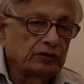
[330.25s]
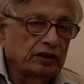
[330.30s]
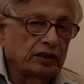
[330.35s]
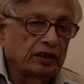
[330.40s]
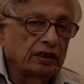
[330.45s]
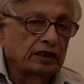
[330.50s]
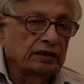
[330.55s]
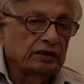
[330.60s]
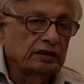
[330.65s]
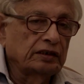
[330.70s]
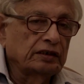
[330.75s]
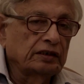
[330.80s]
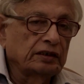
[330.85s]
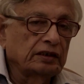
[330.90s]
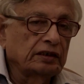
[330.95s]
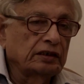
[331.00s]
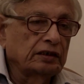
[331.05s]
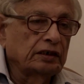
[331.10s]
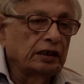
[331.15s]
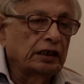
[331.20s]
realize that in
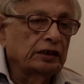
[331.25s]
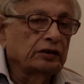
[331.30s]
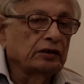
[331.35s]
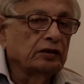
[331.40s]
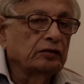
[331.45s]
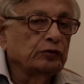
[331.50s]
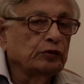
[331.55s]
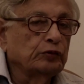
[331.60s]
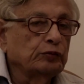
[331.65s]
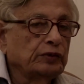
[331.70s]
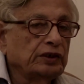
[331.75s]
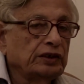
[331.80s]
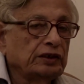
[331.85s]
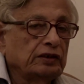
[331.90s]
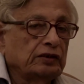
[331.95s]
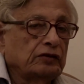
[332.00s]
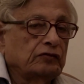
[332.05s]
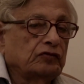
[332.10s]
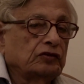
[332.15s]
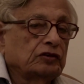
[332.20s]
the national movement
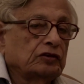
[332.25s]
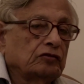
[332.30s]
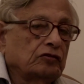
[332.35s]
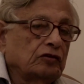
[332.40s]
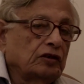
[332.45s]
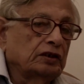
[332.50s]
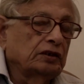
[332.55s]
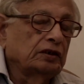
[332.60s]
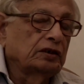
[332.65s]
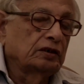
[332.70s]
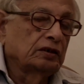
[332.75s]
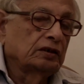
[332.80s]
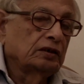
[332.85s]
it was quite